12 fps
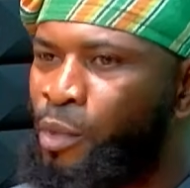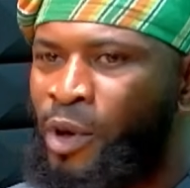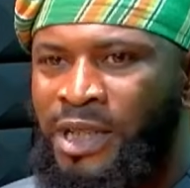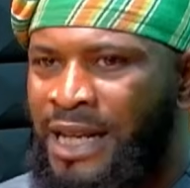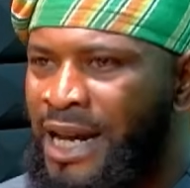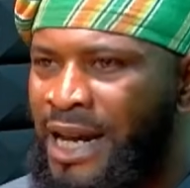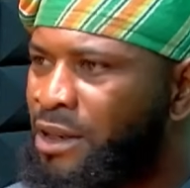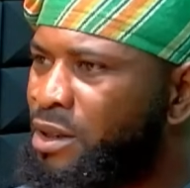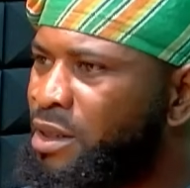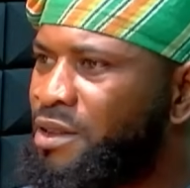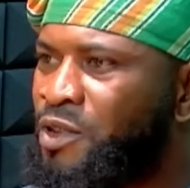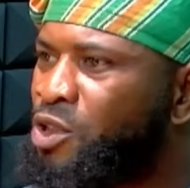But they are not
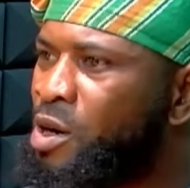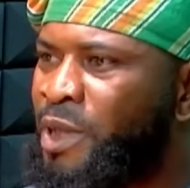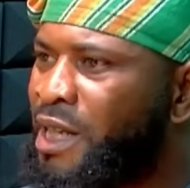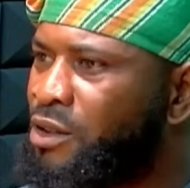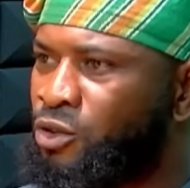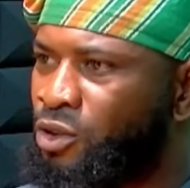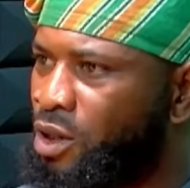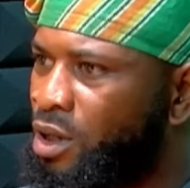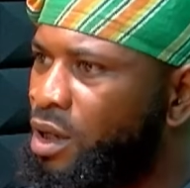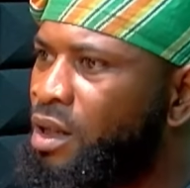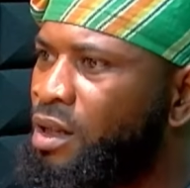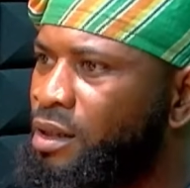even coming out to
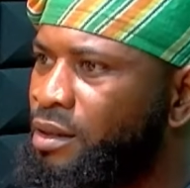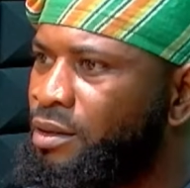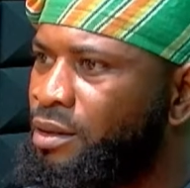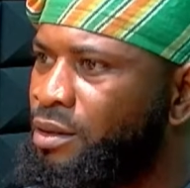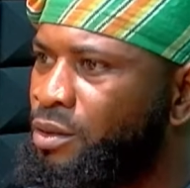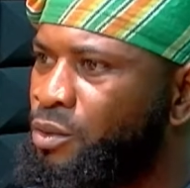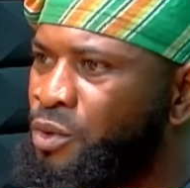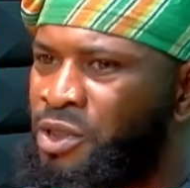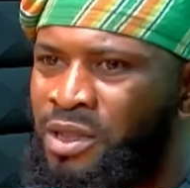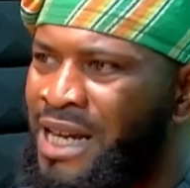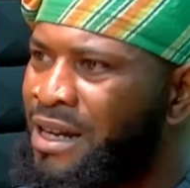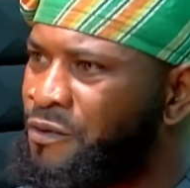talk. We
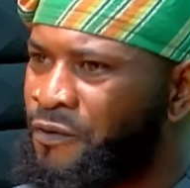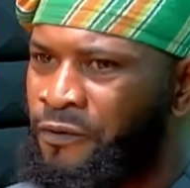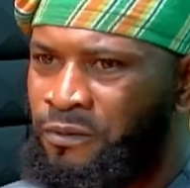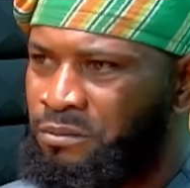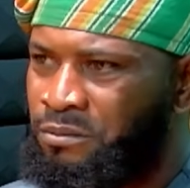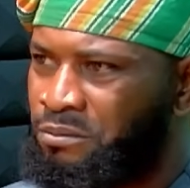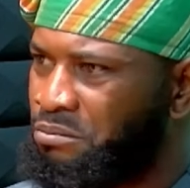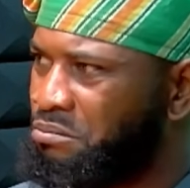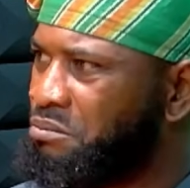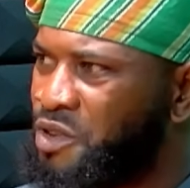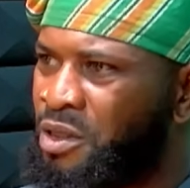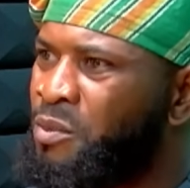just have
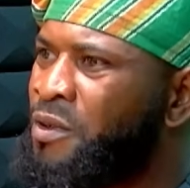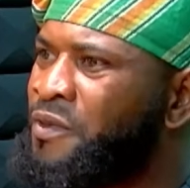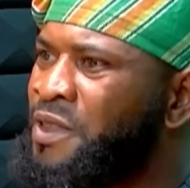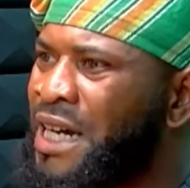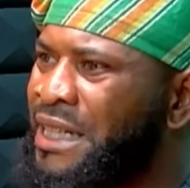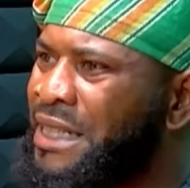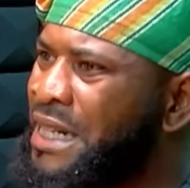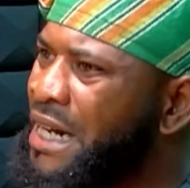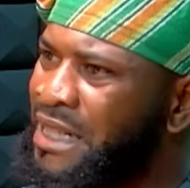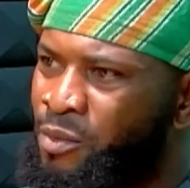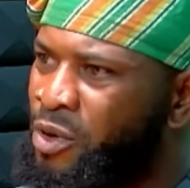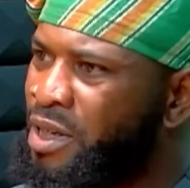some of their
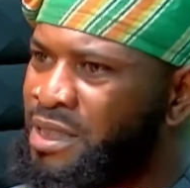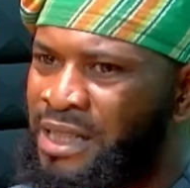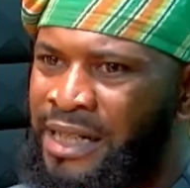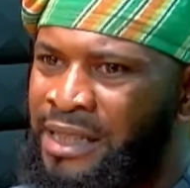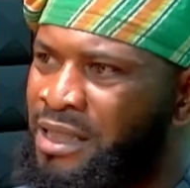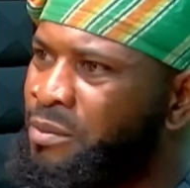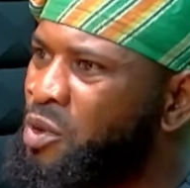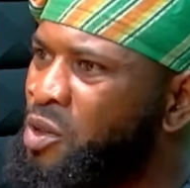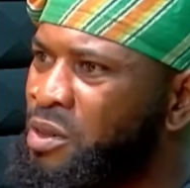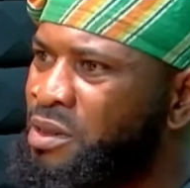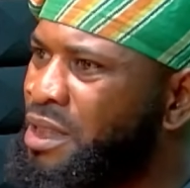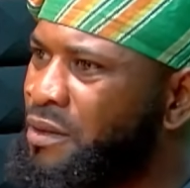data boys that keep
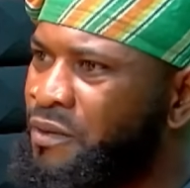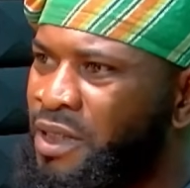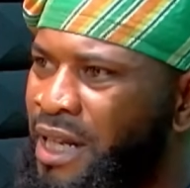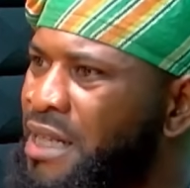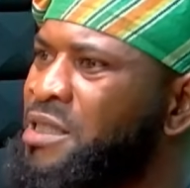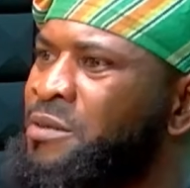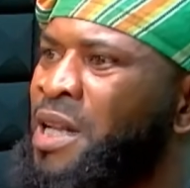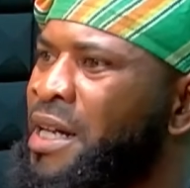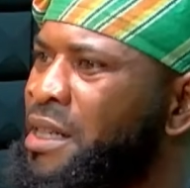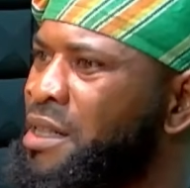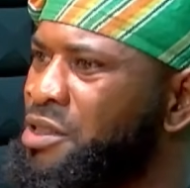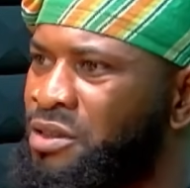on giving
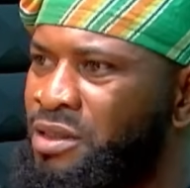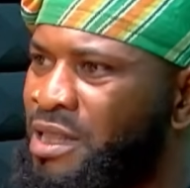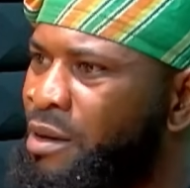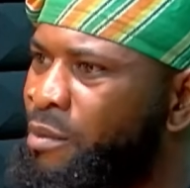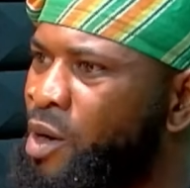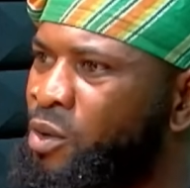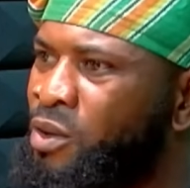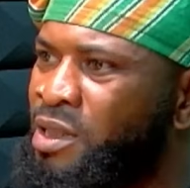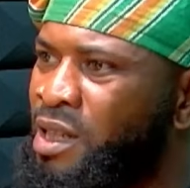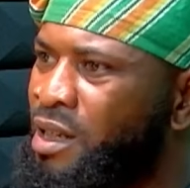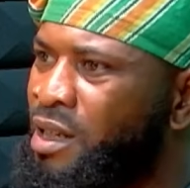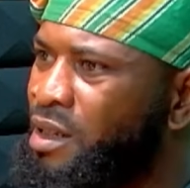explanations about
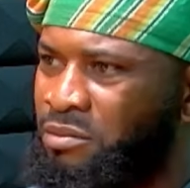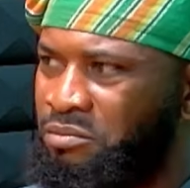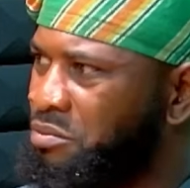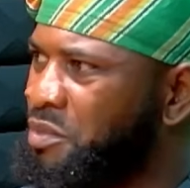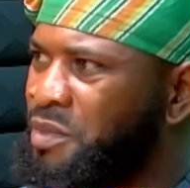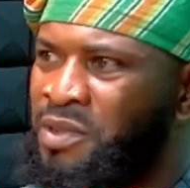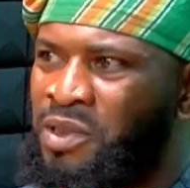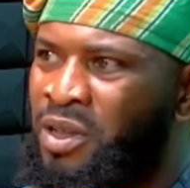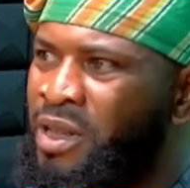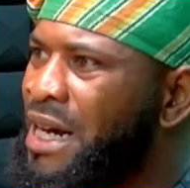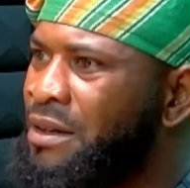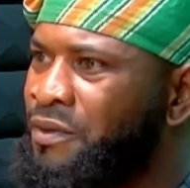
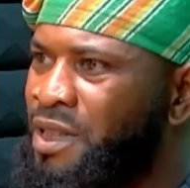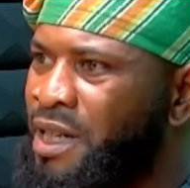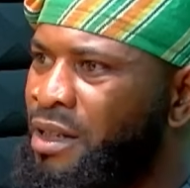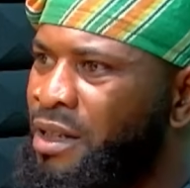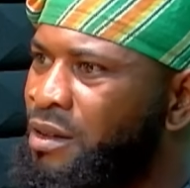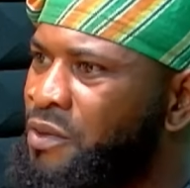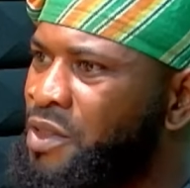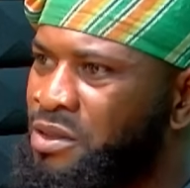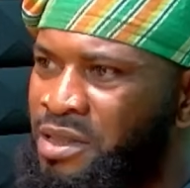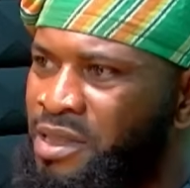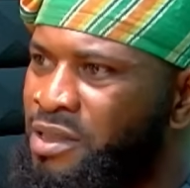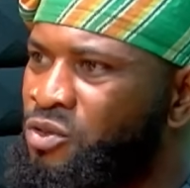not having enough
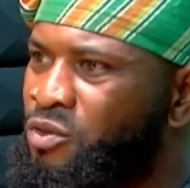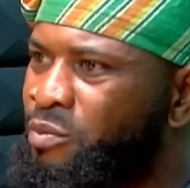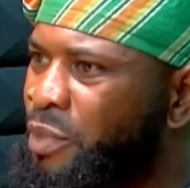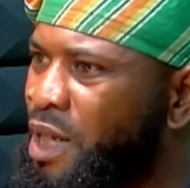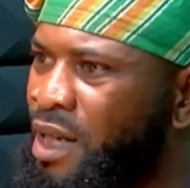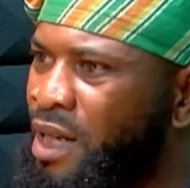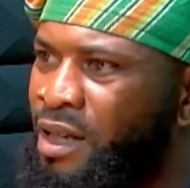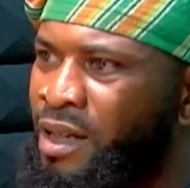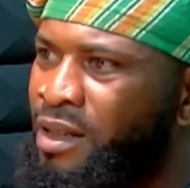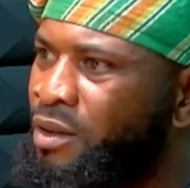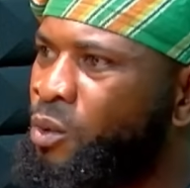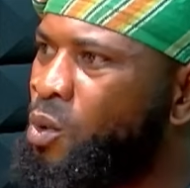resources to pay
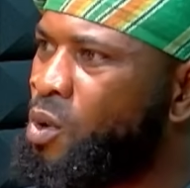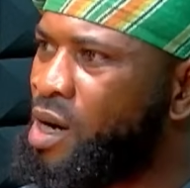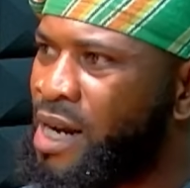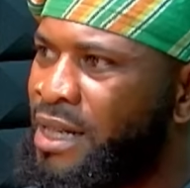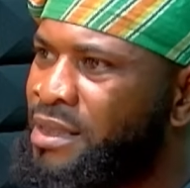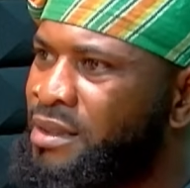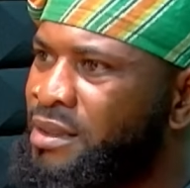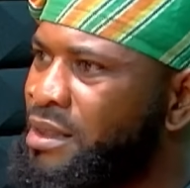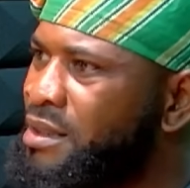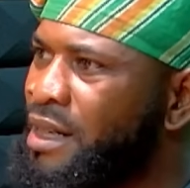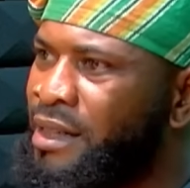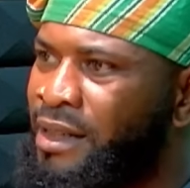workers,
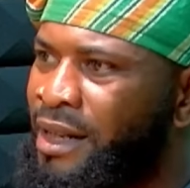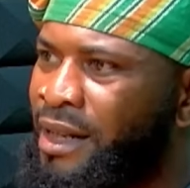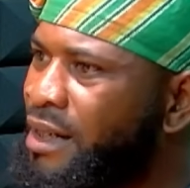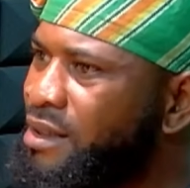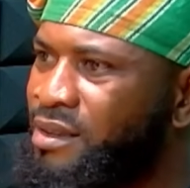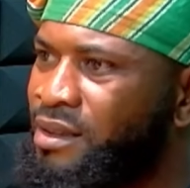this and that.